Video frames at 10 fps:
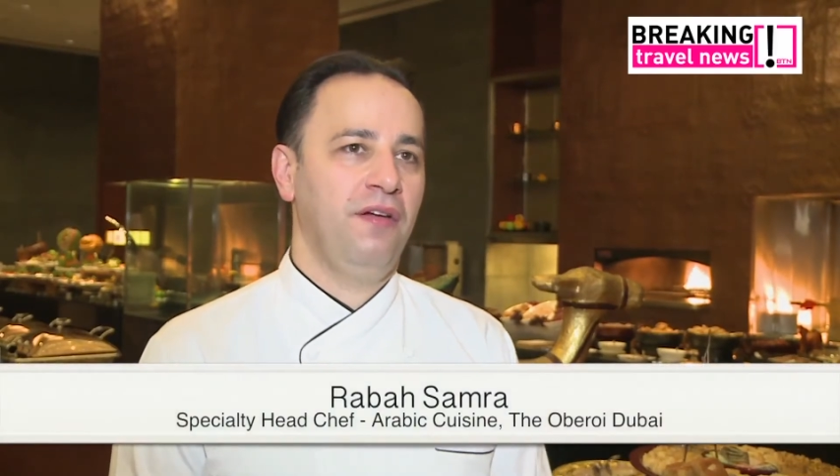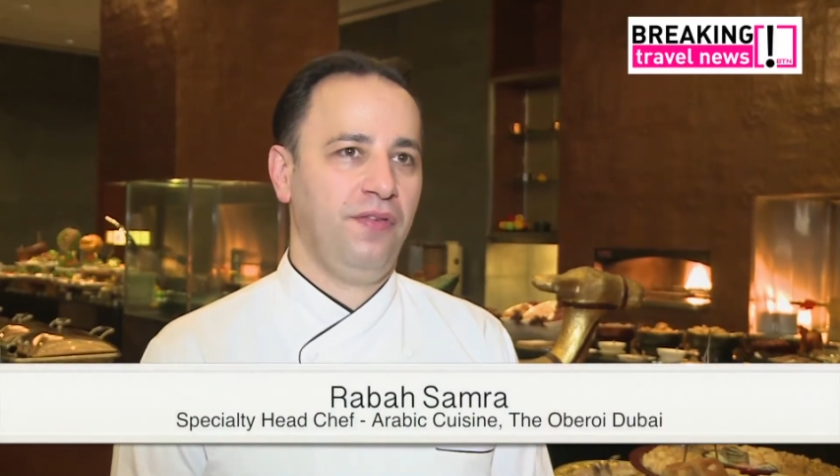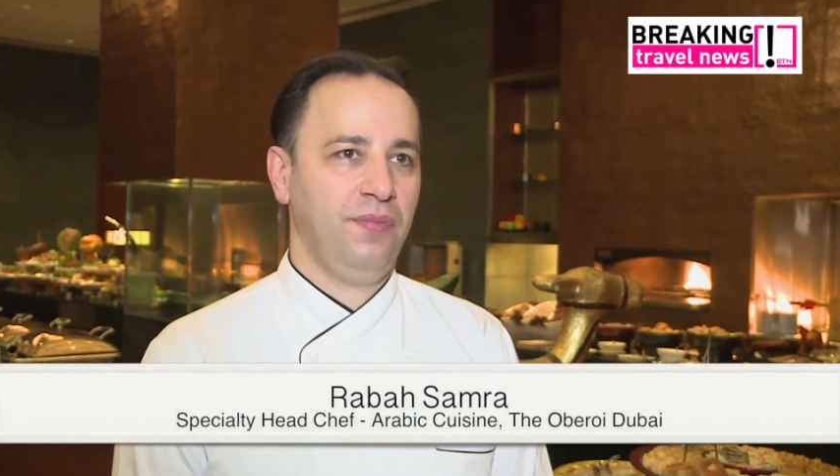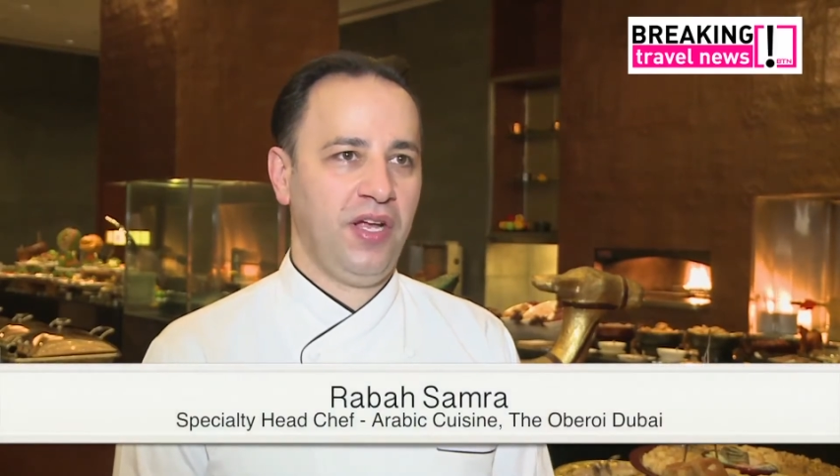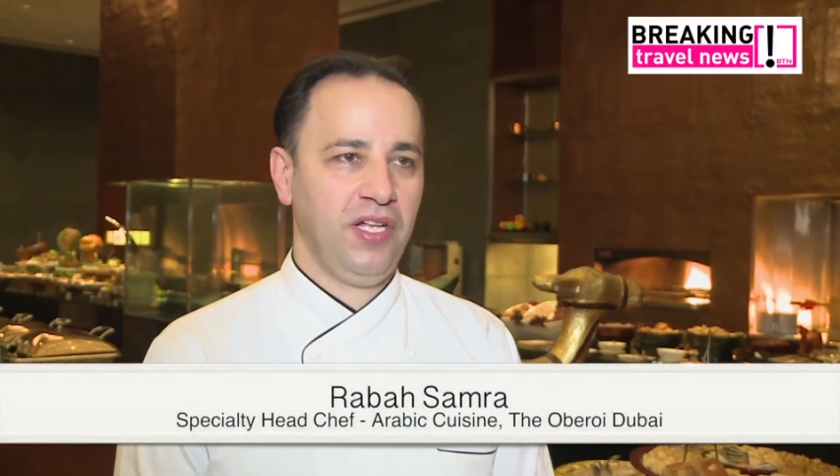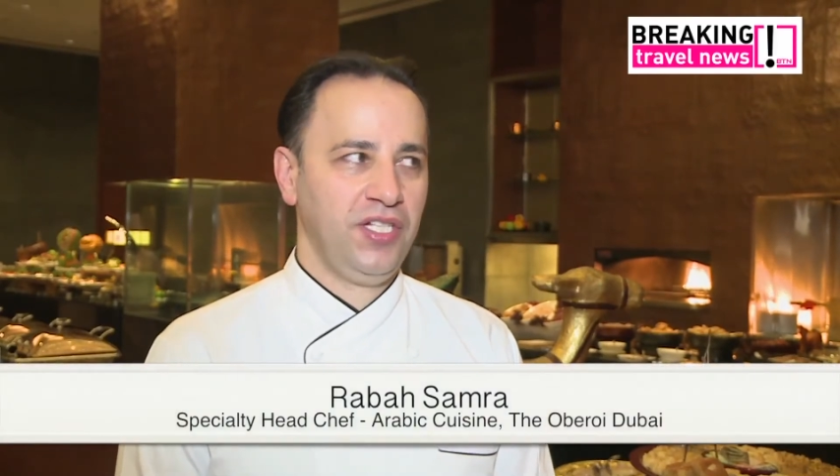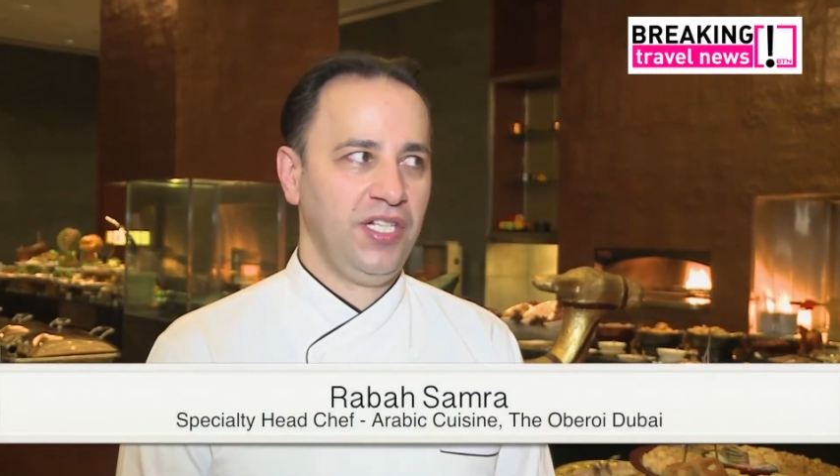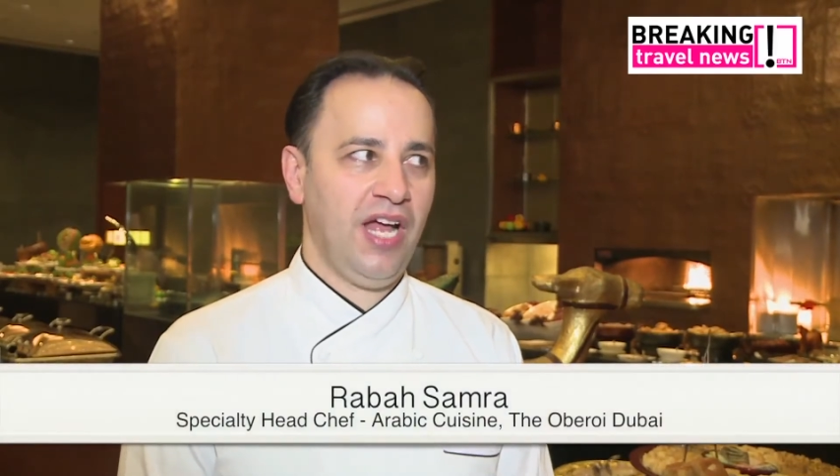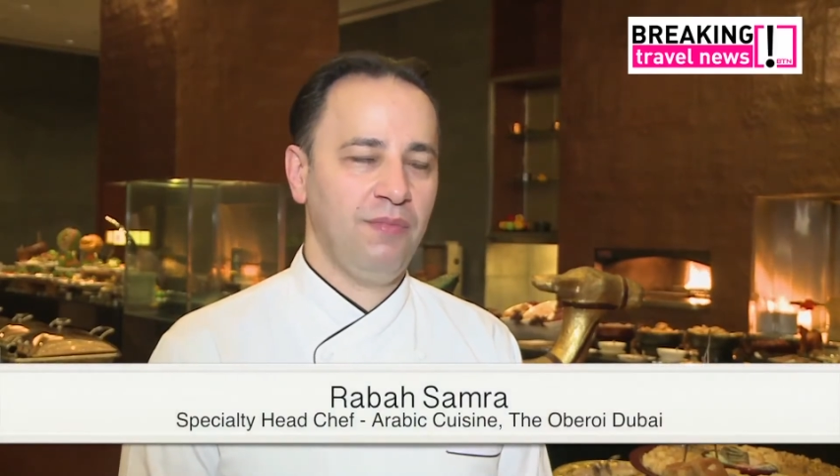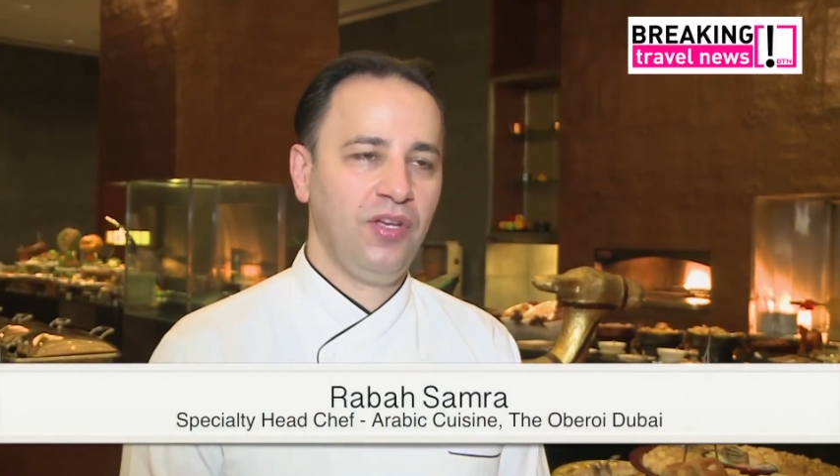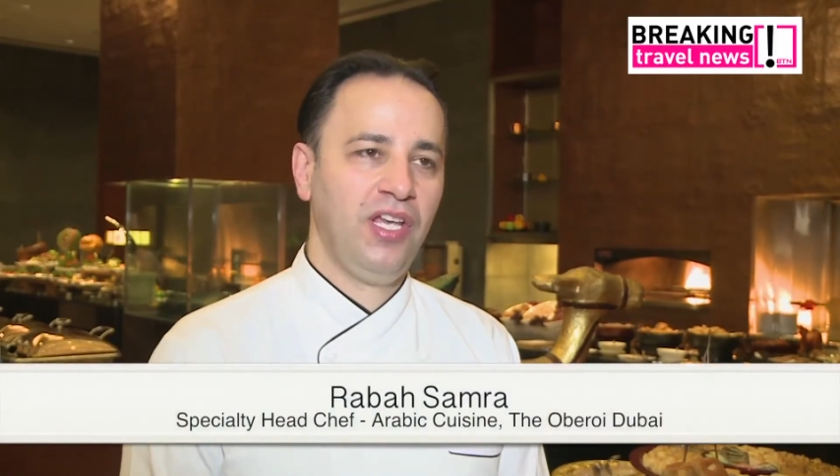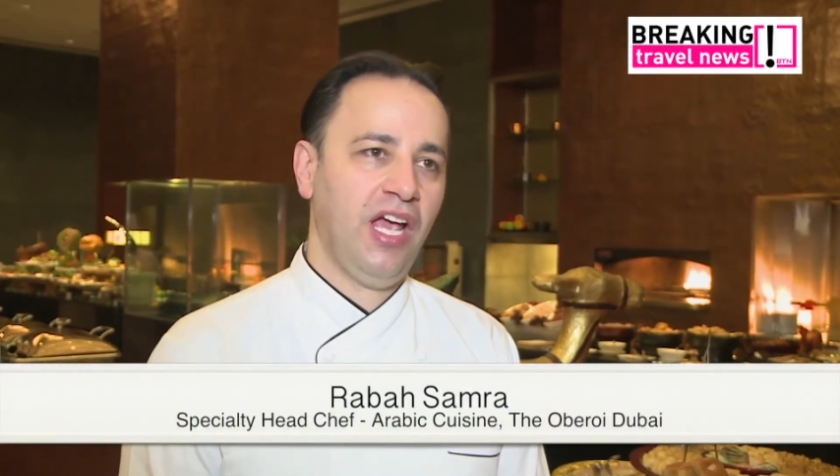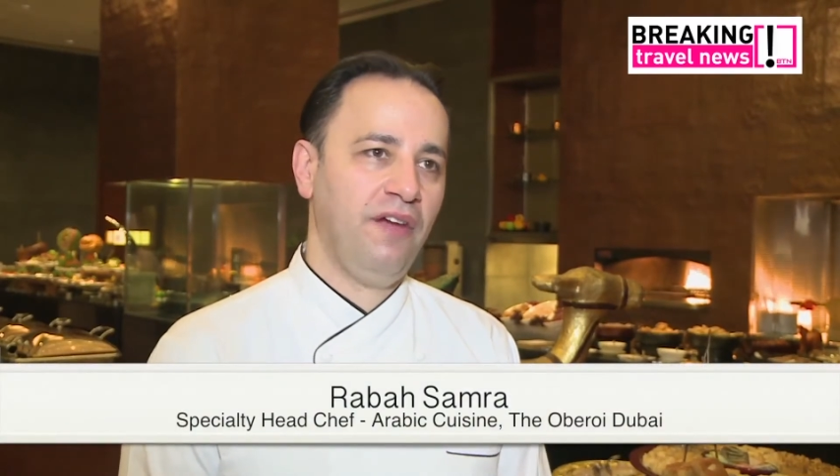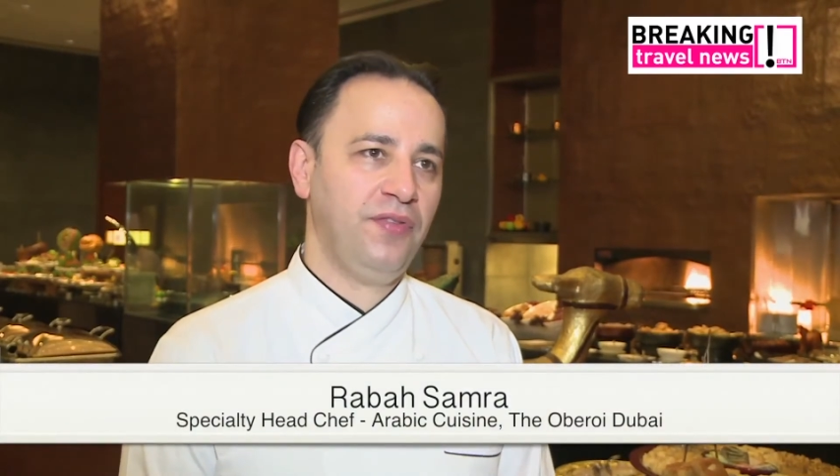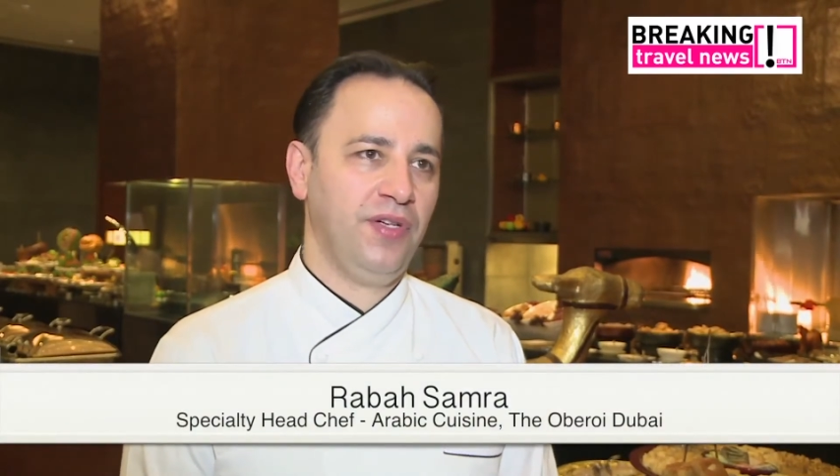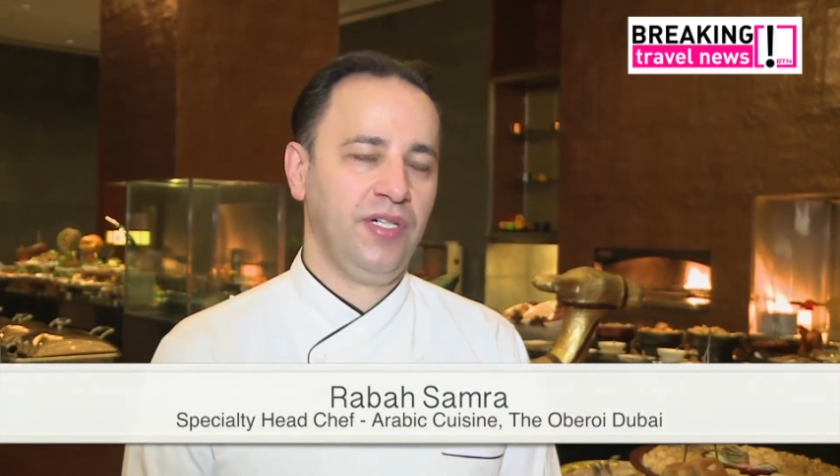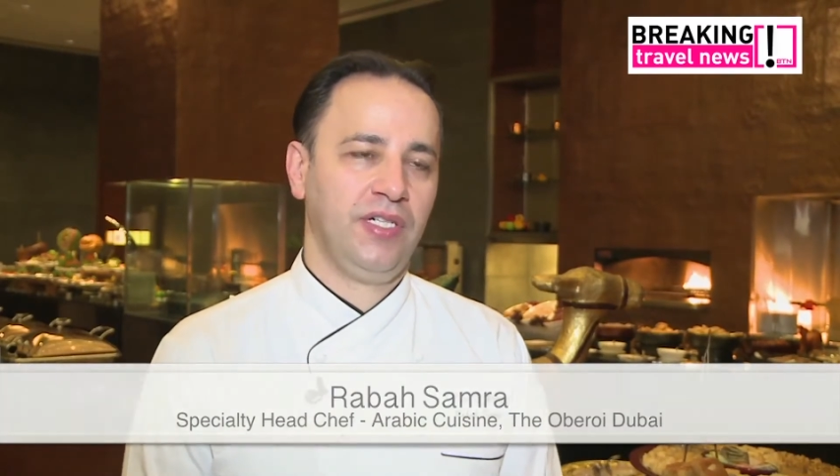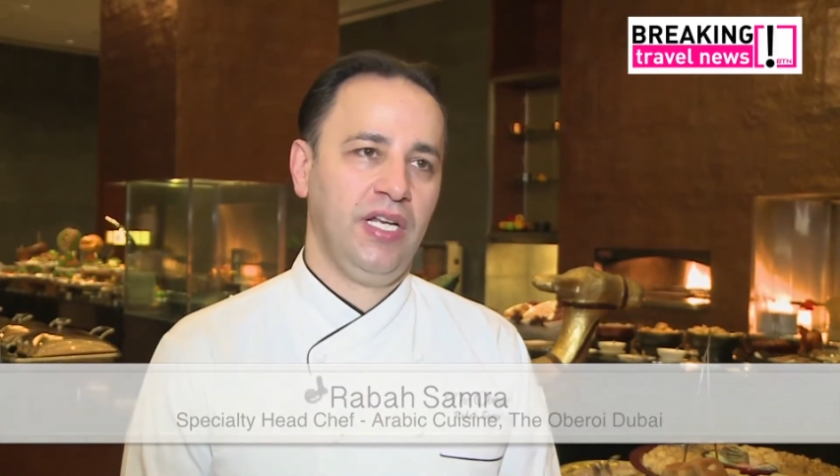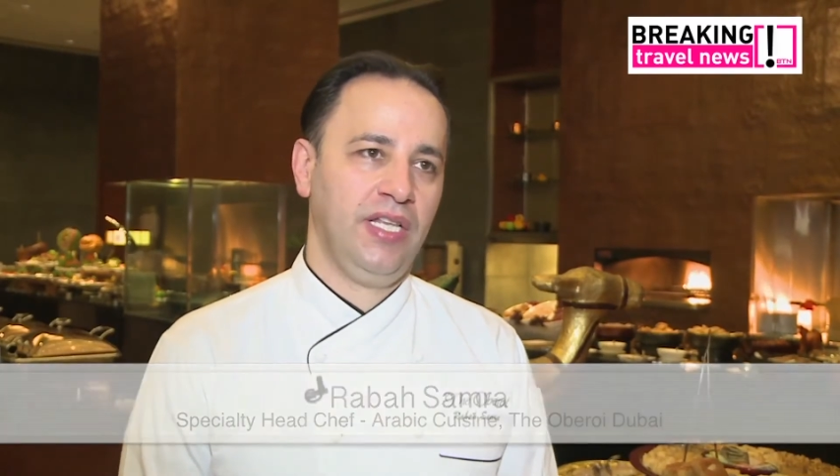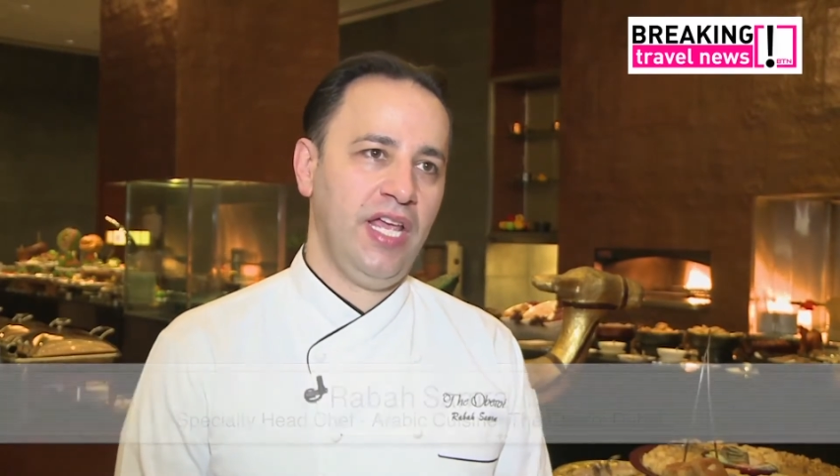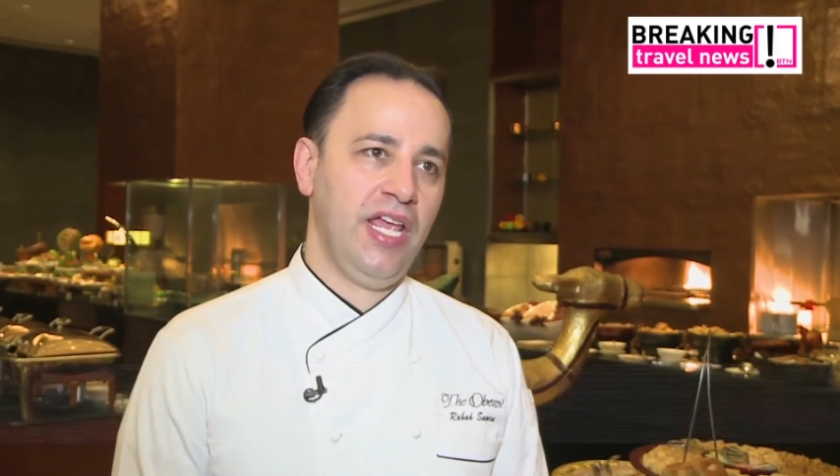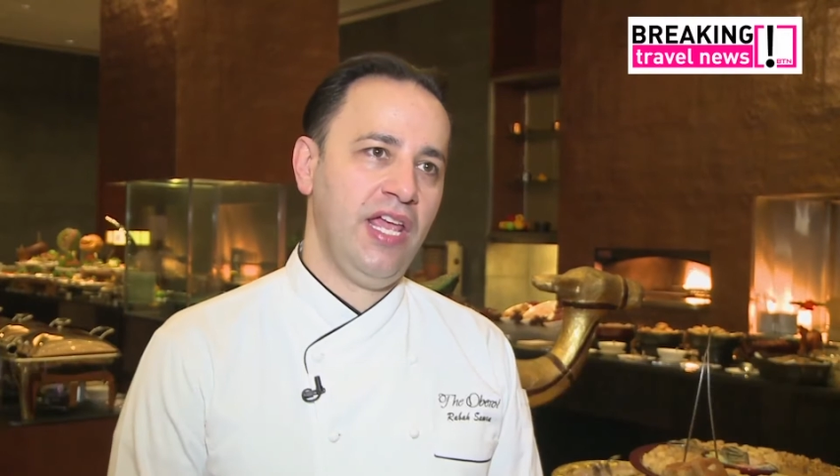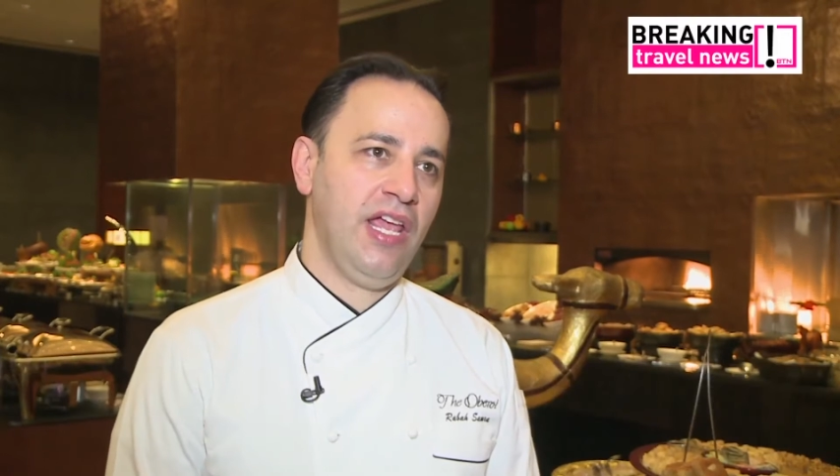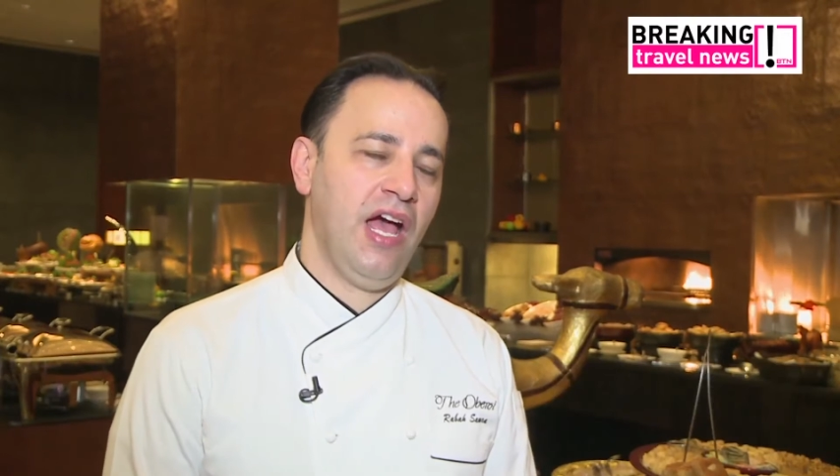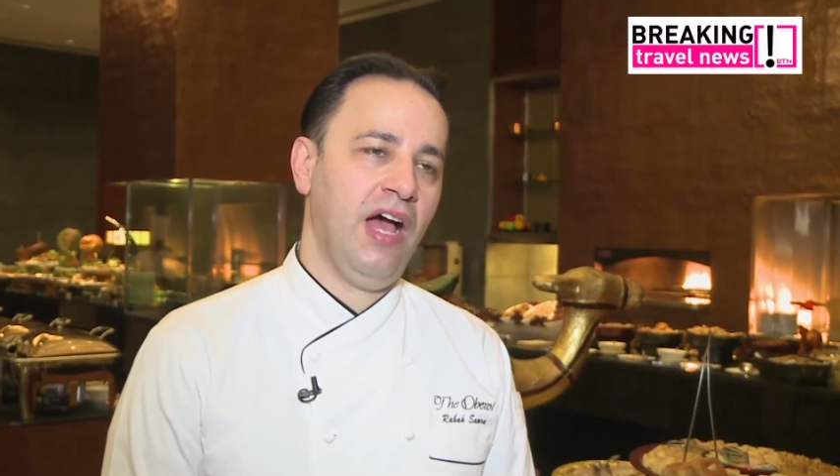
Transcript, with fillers: From the kitchen, I'm looking after the